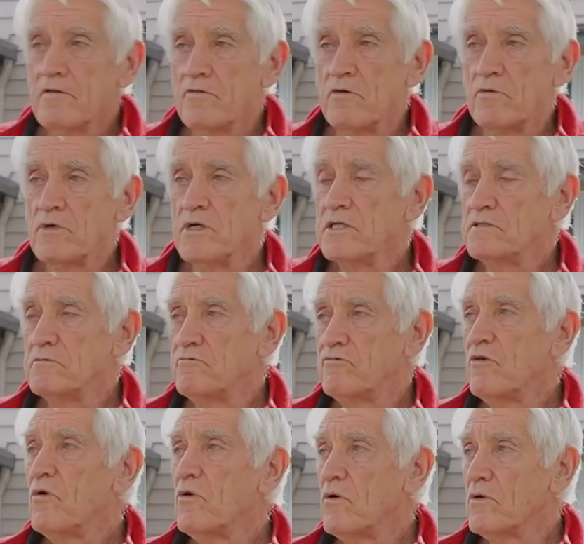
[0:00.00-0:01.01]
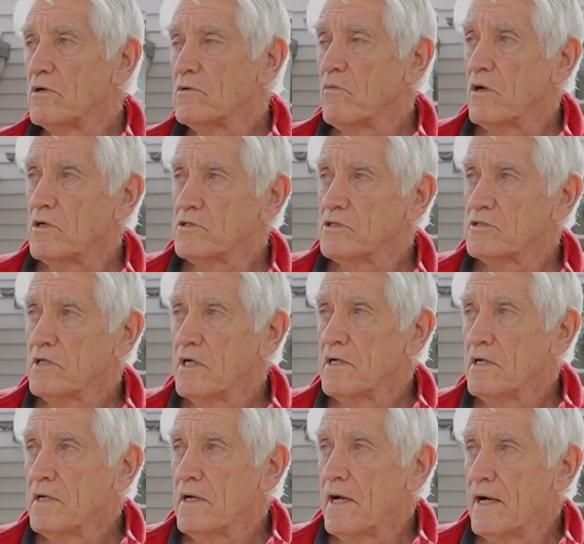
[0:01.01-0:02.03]
The reason for it was,
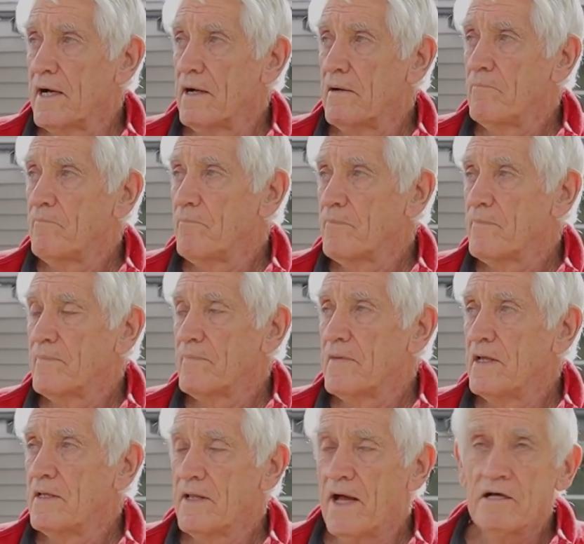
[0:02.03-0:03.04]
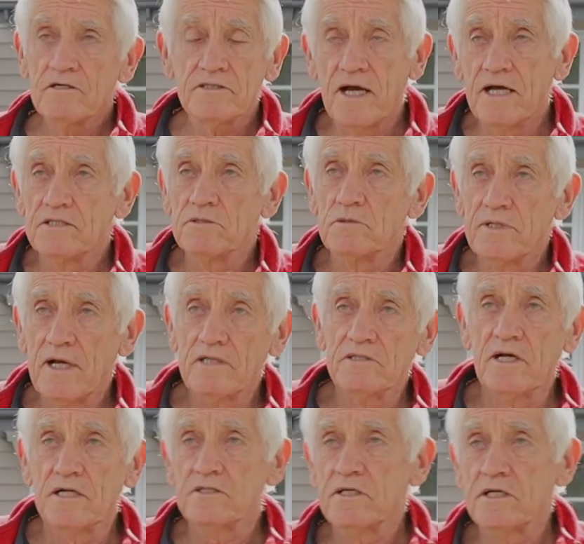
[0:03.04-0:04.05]
in those days there was no
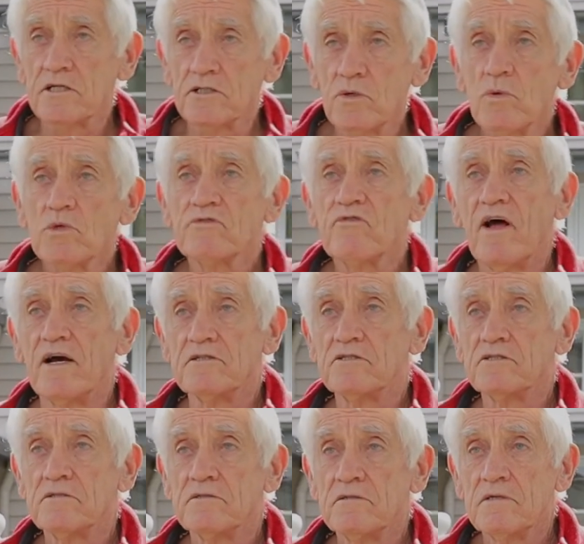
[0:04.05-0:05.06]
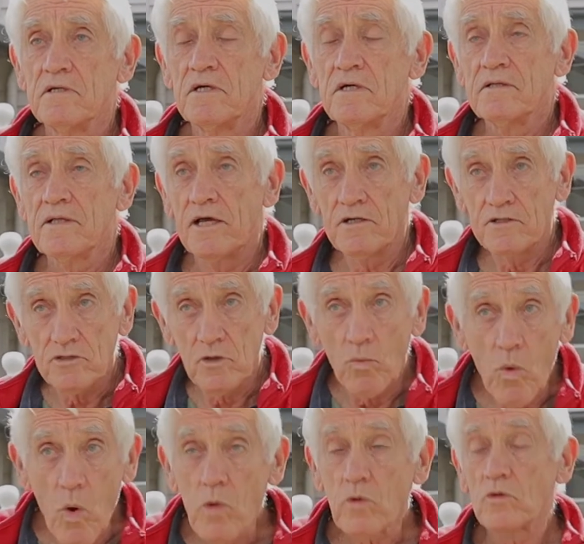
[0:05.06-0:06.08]
such thing as horse floats. They used to
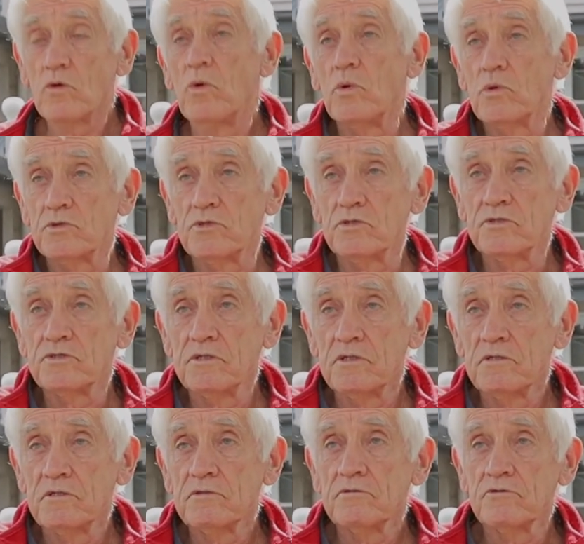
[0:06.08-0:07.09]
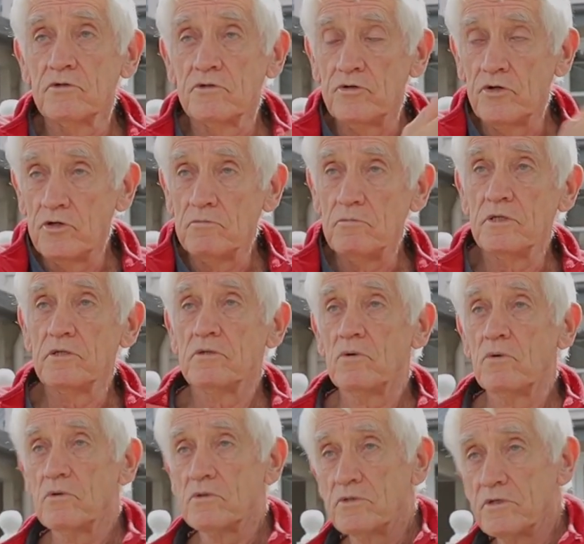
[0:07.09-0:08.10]
walk the horses to Doomben
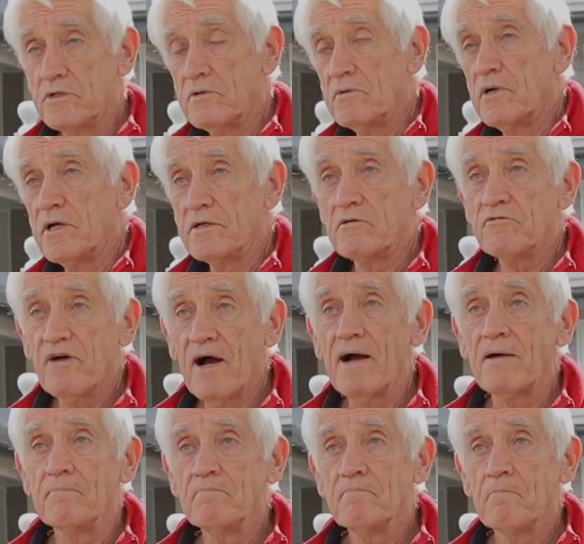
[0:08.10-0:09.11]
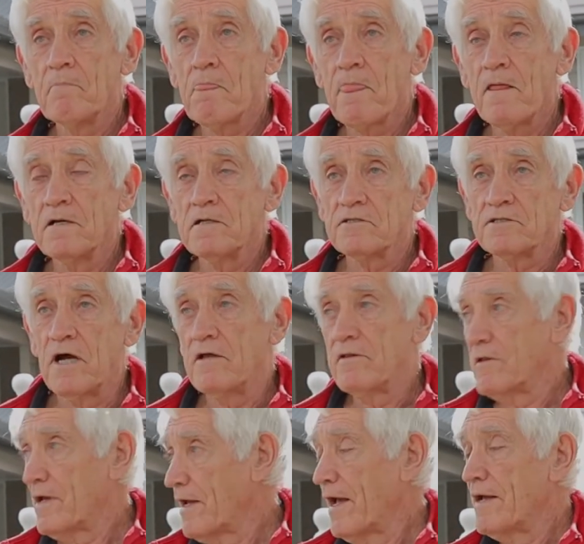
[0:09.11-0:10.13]
or to Eagle Farm. So
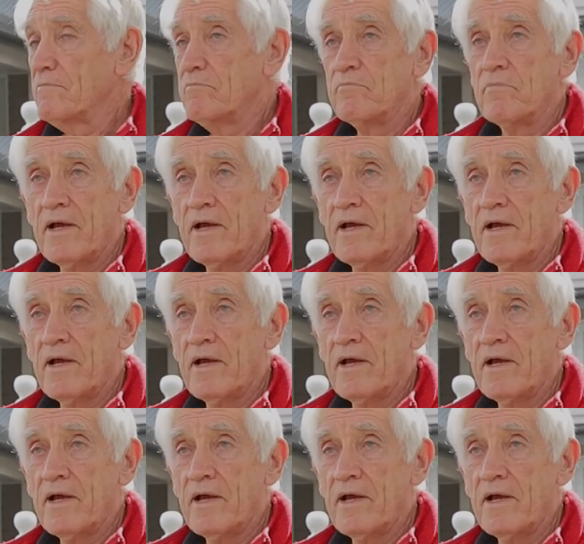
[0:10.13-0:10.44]
they had